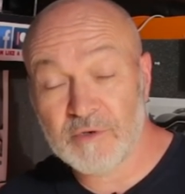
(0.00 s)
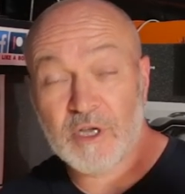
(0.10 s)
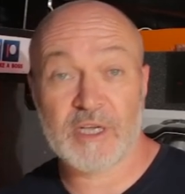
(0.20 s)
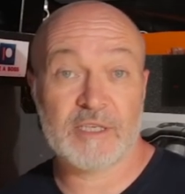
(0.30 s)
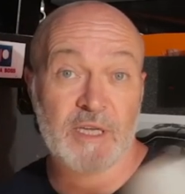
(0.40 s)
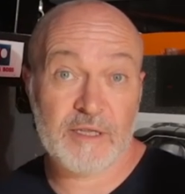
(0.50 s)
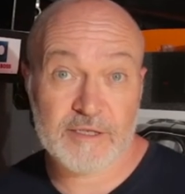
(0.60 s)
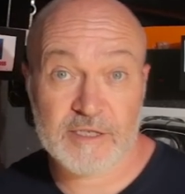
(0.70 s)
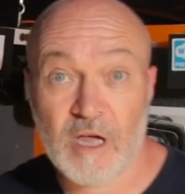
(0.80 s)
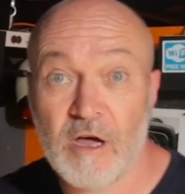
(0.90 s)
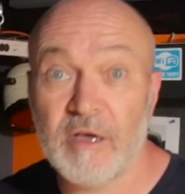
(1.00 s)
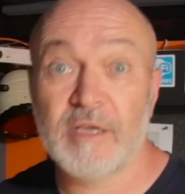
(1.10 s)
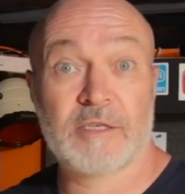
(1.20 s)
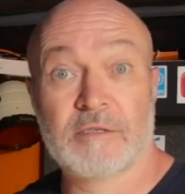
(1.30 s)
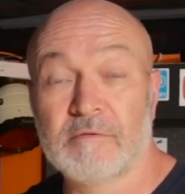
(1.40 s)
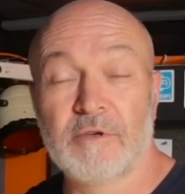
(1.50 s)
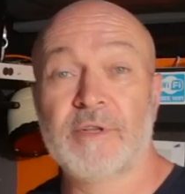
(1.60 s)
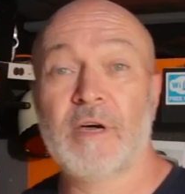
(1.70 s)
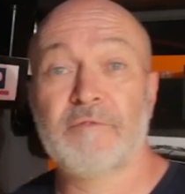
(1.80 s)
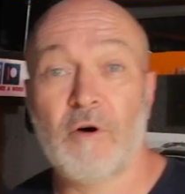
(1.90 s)
And like I said at the start, it's good
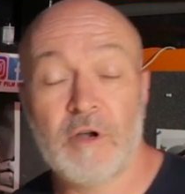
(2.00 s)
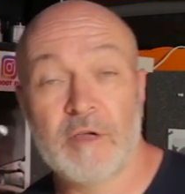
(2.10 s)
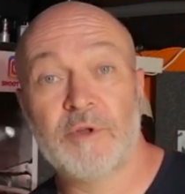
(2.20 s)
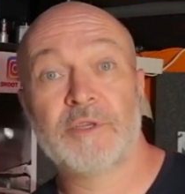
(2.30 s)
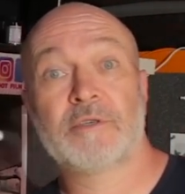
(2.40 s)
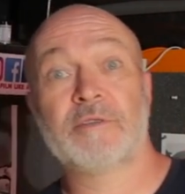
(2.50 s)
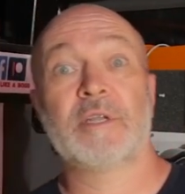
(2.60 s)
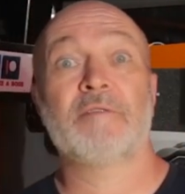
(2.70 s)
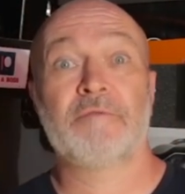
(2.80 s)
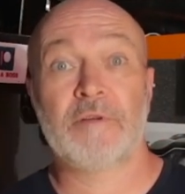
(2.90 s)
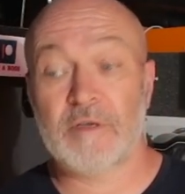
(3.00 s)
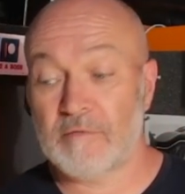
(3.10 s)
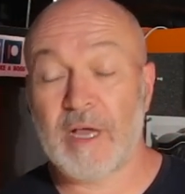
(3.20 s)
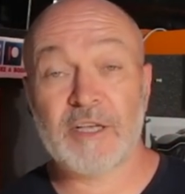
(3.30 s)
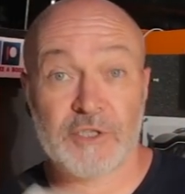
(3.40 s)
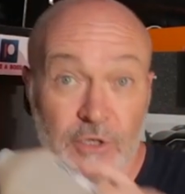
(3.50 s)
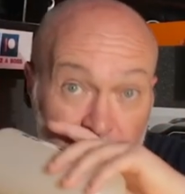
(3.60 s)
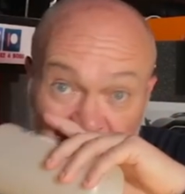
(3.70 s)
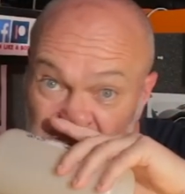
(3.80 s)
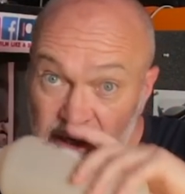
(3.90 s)
enough for Hollywood, it's good enough for us
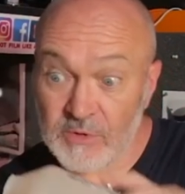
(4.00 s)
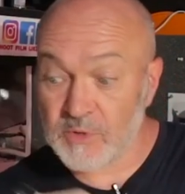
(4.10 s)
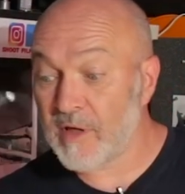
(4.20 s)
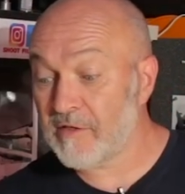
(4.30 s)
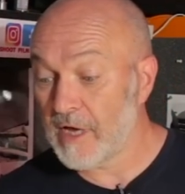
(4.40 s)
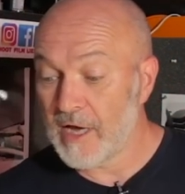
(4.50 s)
shooting stills with.